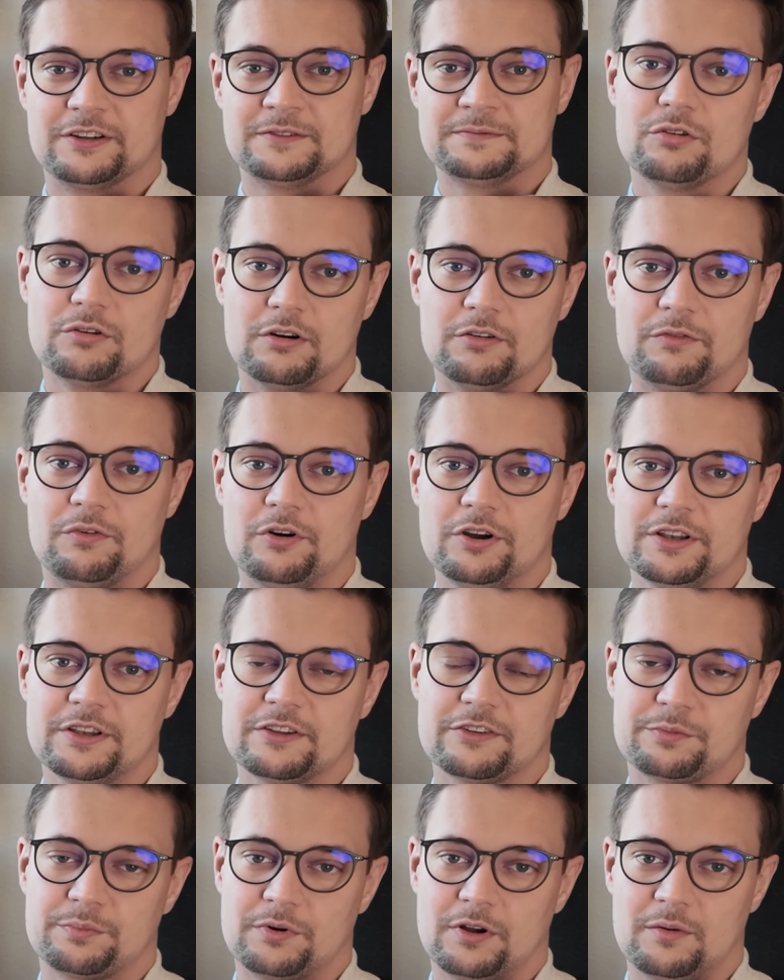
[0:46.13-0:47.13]
To avoid
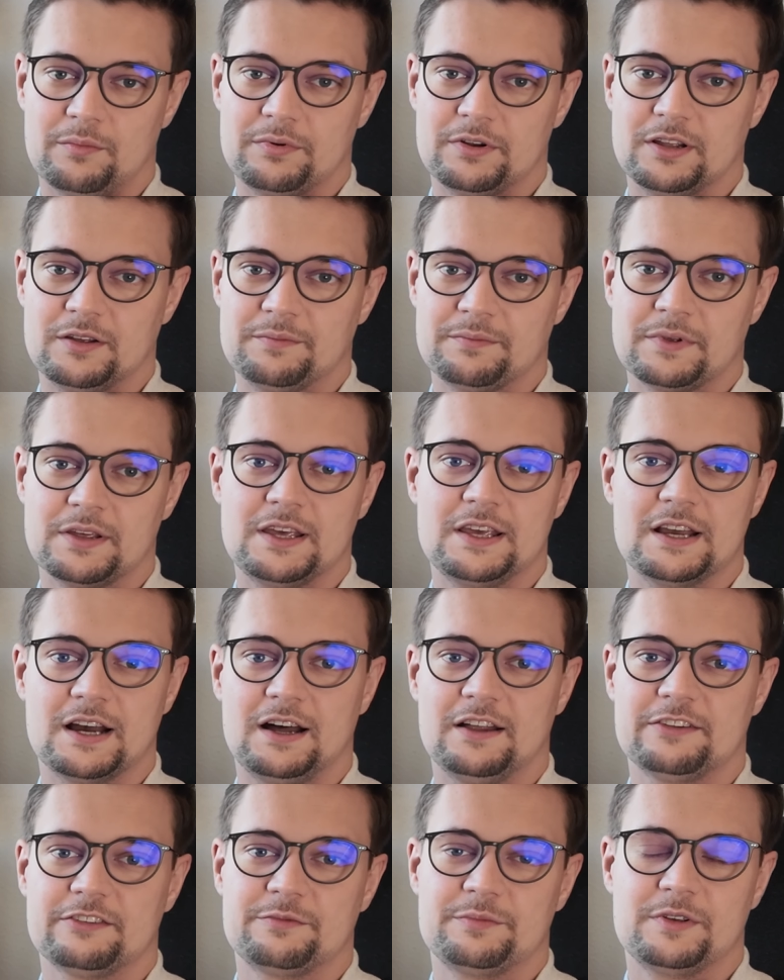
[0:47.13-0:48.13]
this problem, he
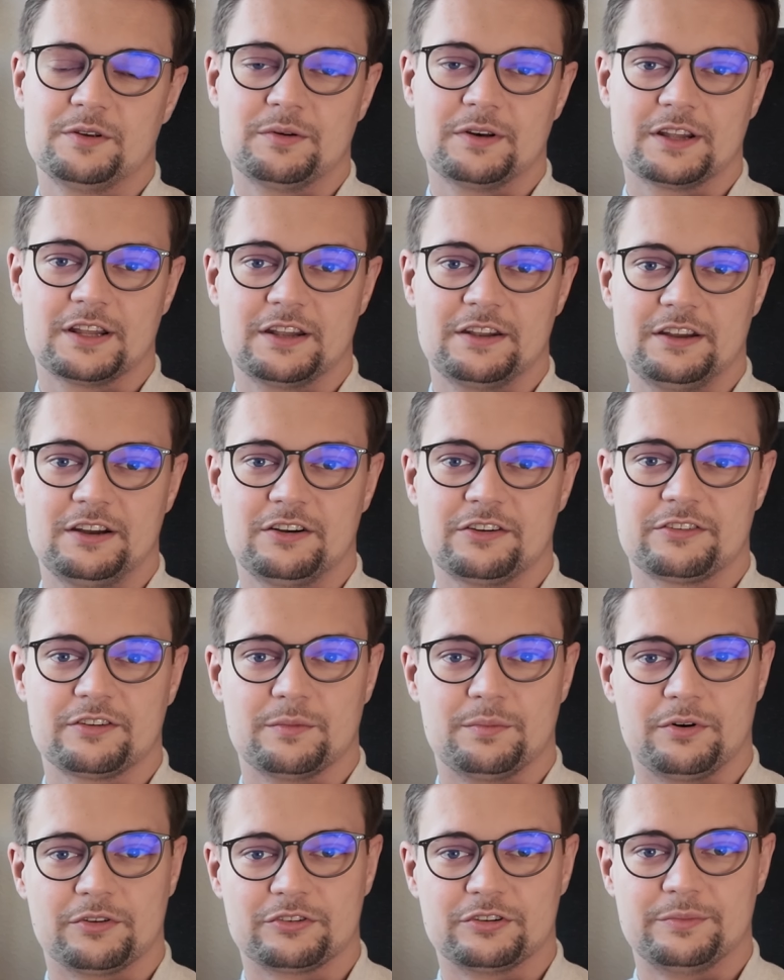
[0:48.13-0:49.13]
asked me whether there is a
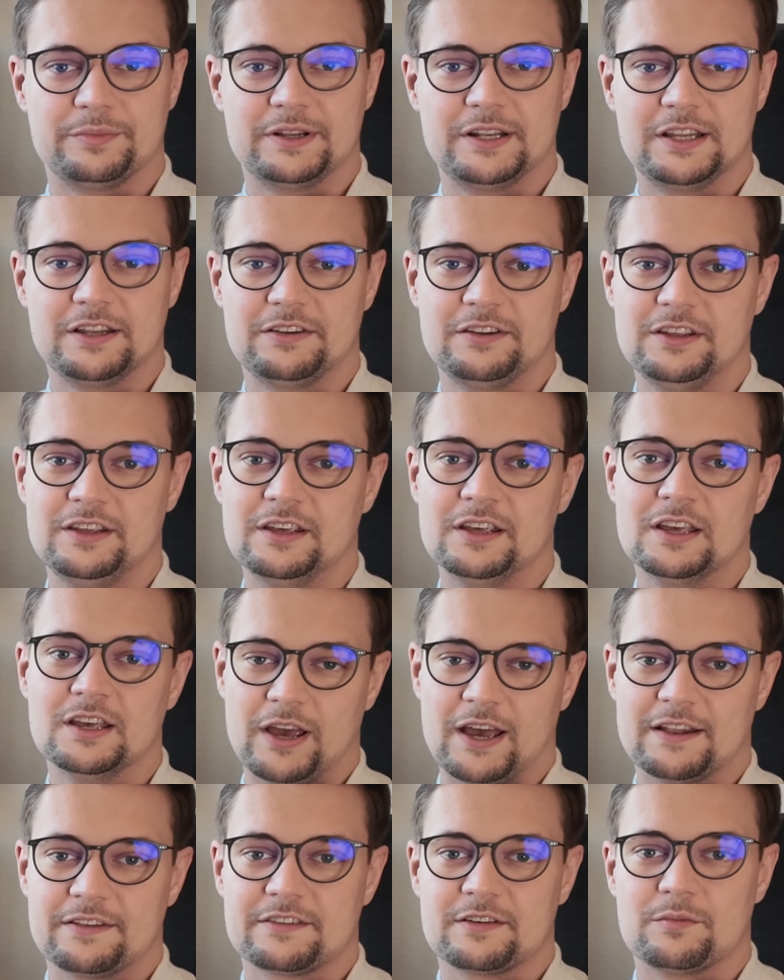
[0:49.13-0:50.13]
possibility to
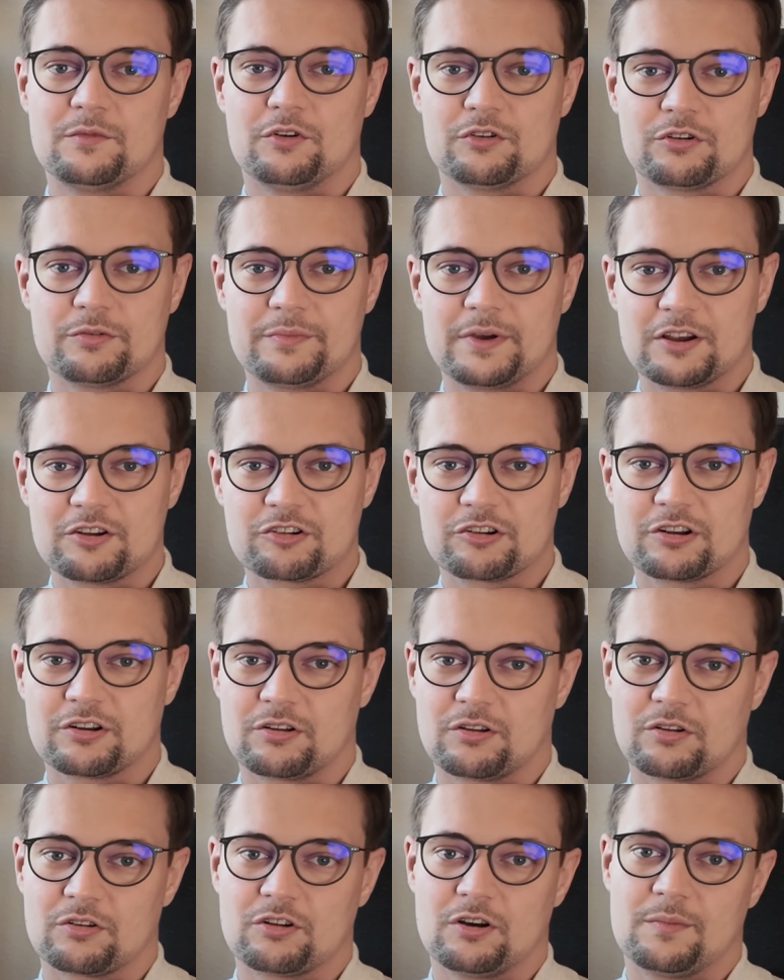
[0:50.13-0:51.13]
add some automation
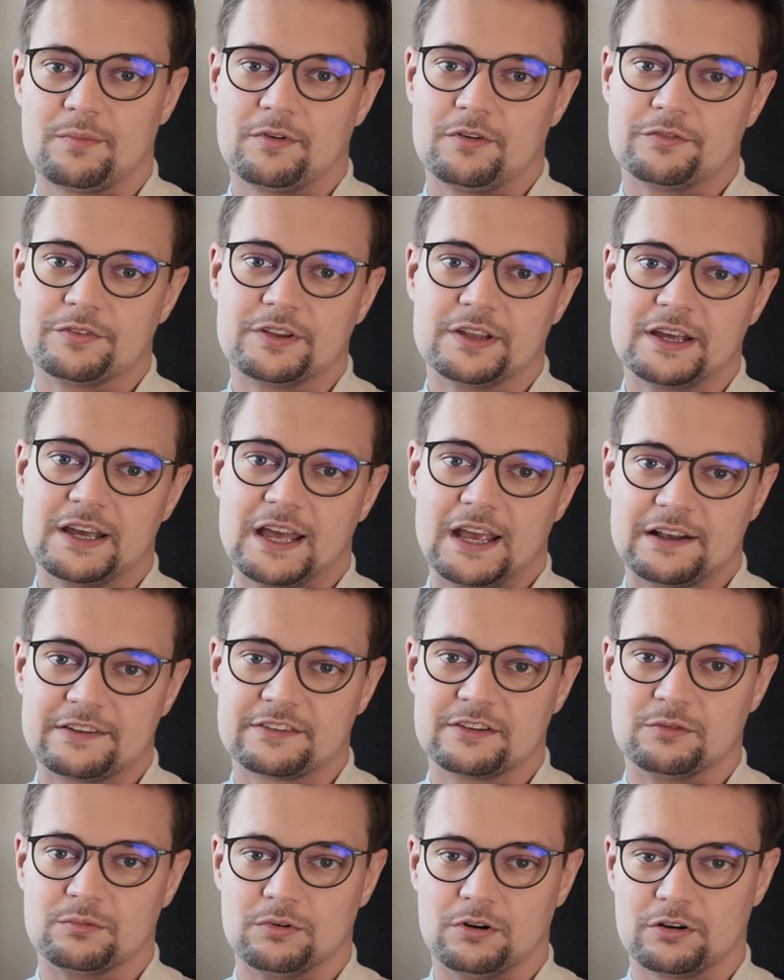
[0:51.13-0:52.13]
on top of their
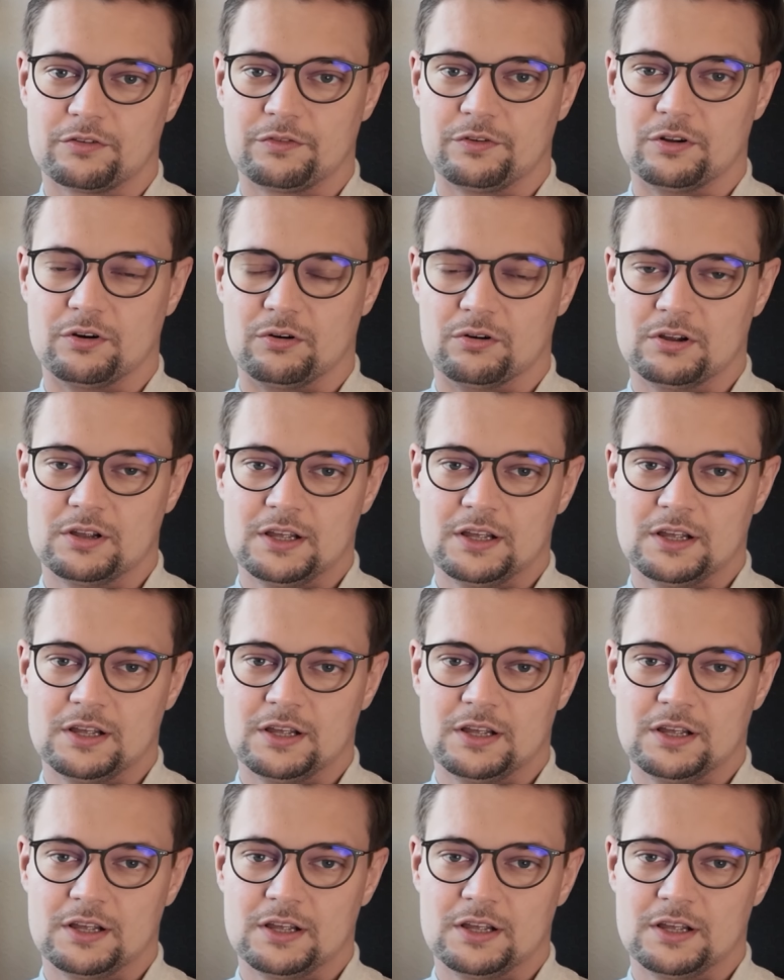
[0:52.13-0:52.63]
Excel workflow.